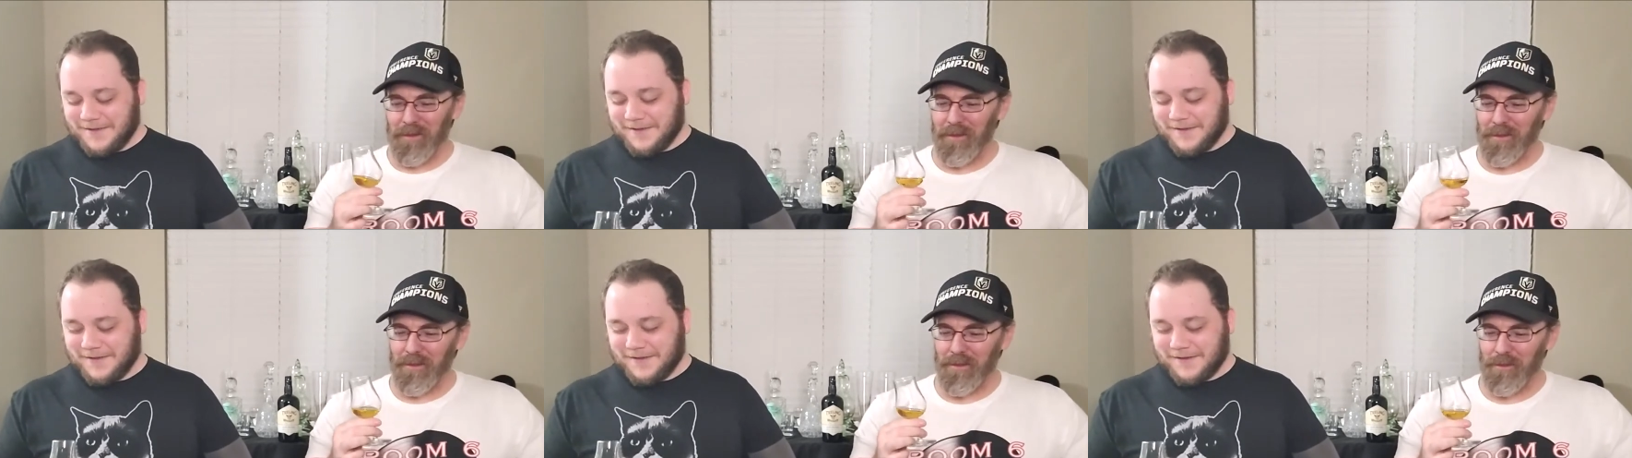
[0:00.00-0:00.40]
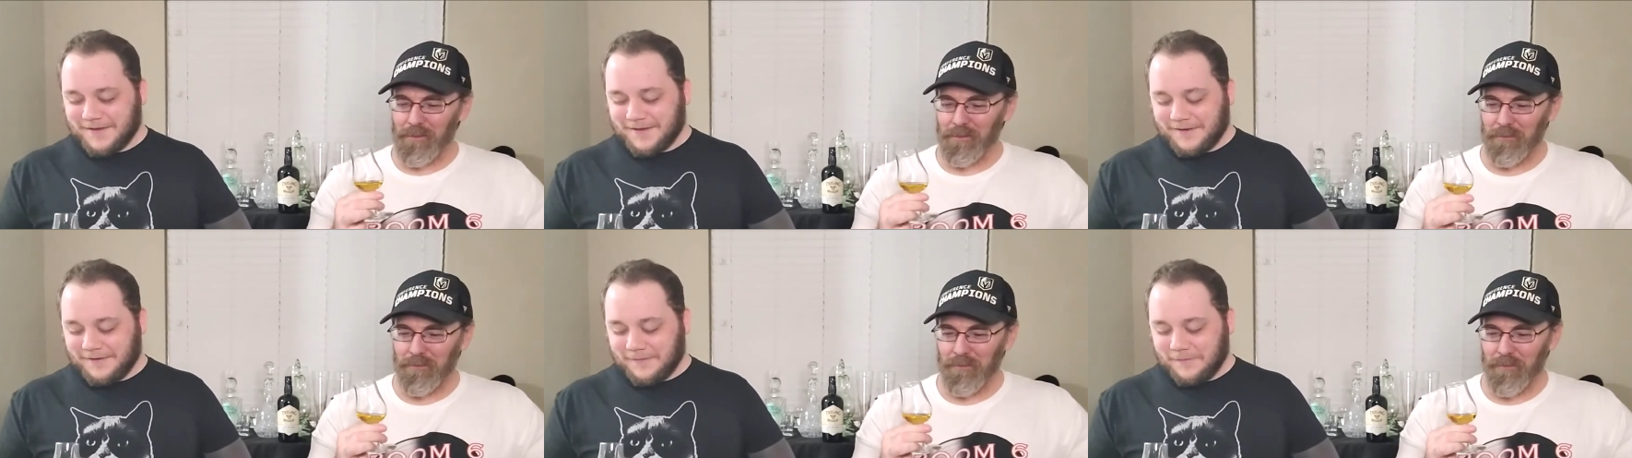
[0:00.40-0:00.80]
Speaker 1: Oh,
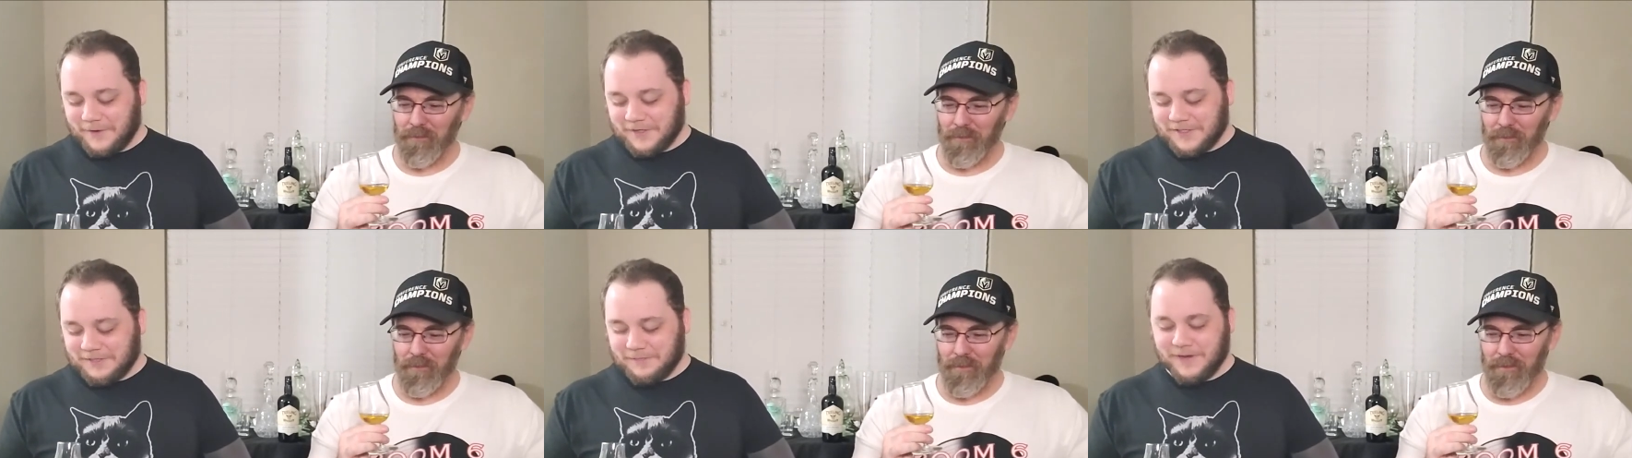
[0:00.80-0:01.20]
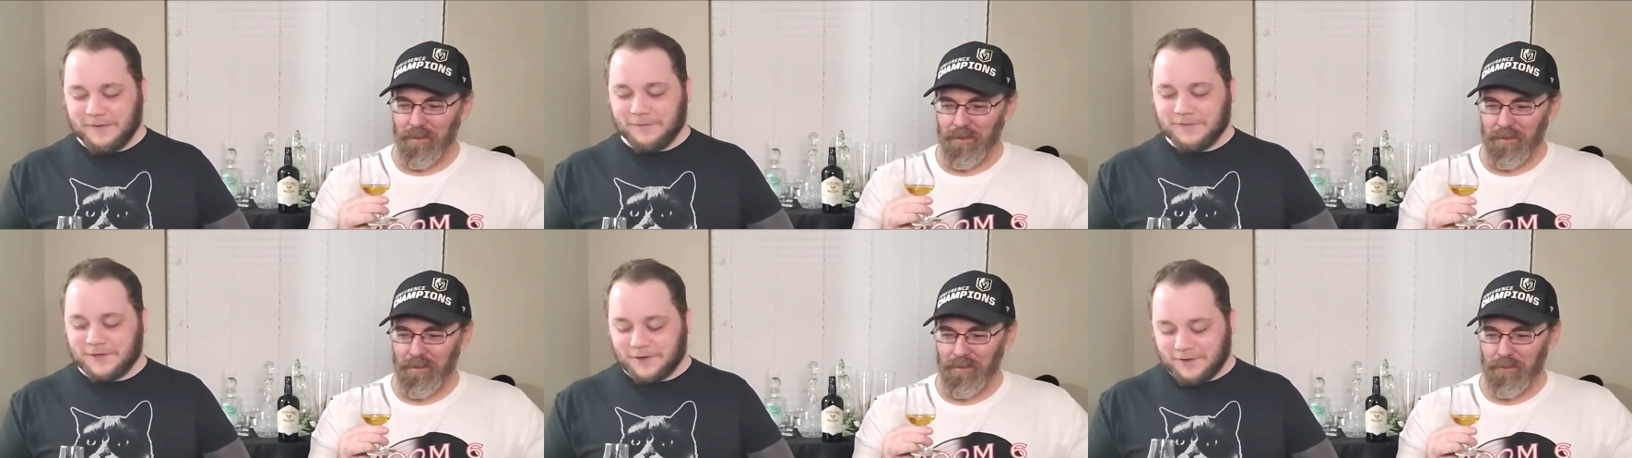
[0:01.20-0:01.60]
oh, marching
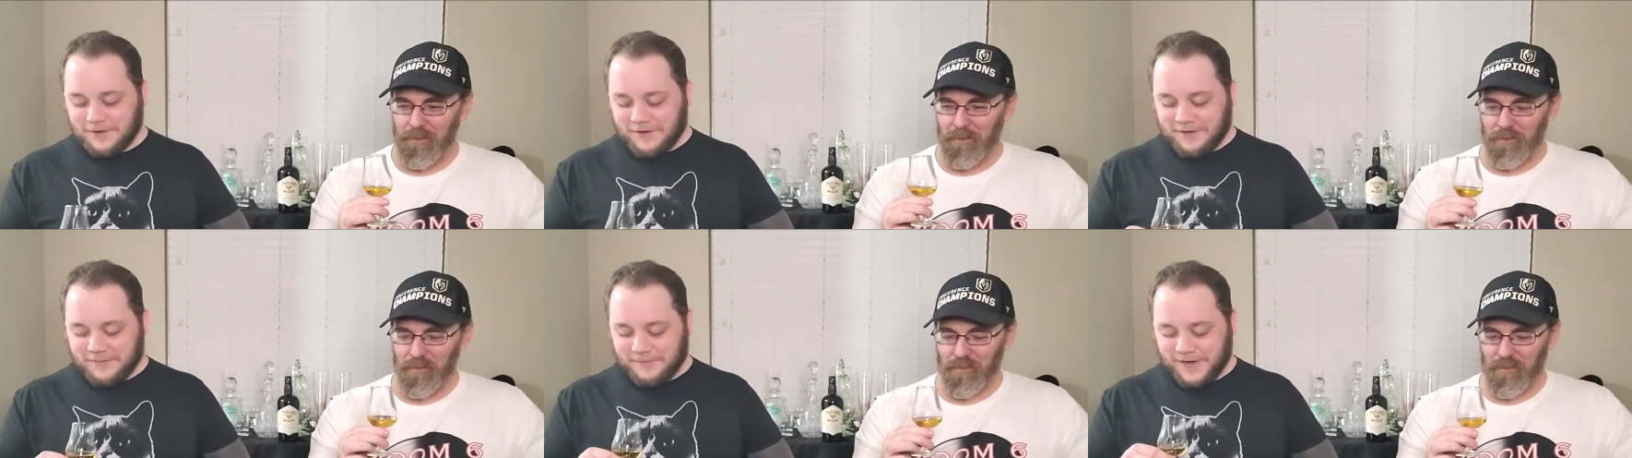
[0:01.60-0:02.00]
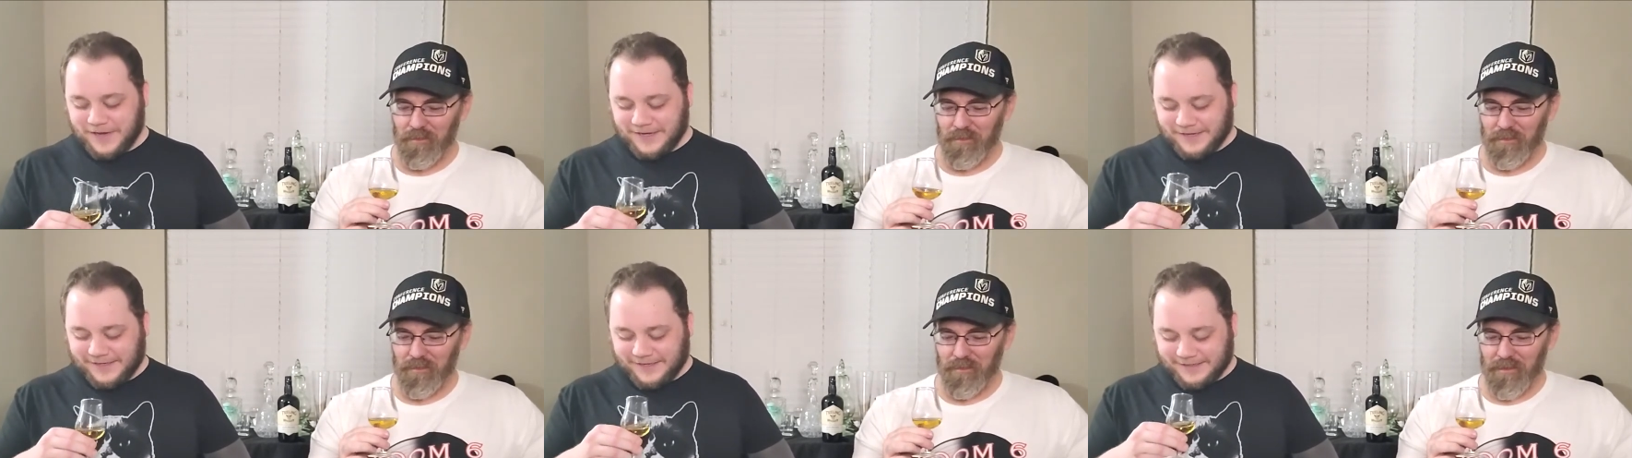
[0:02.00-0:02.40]
band was hard on your
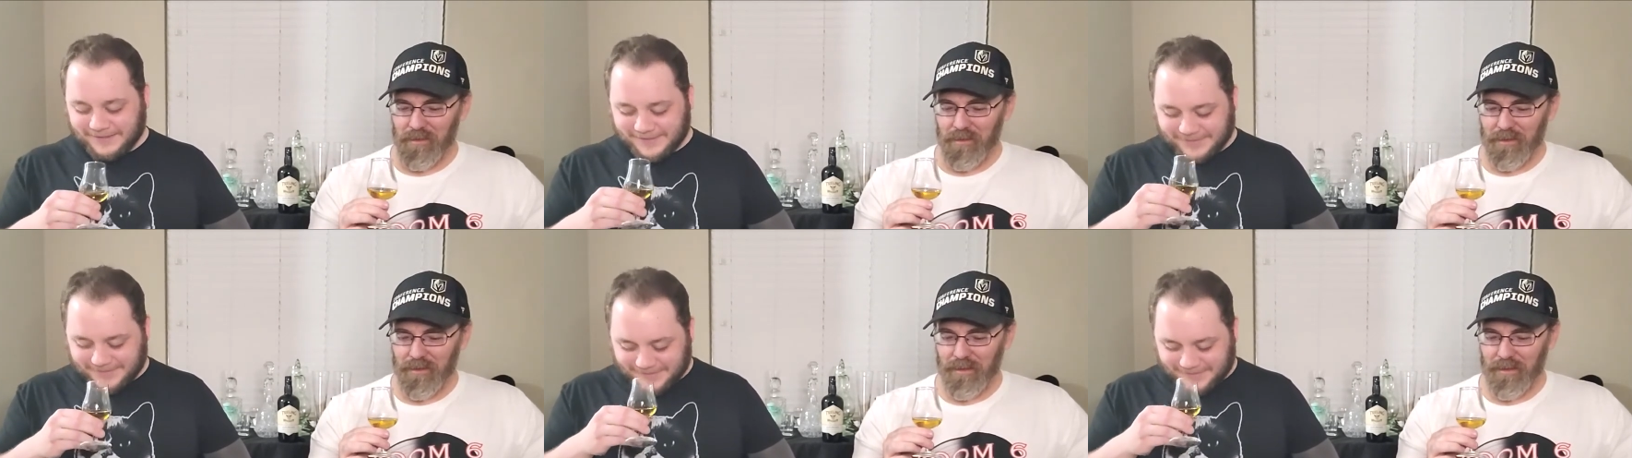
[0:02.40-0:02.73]
body, kids.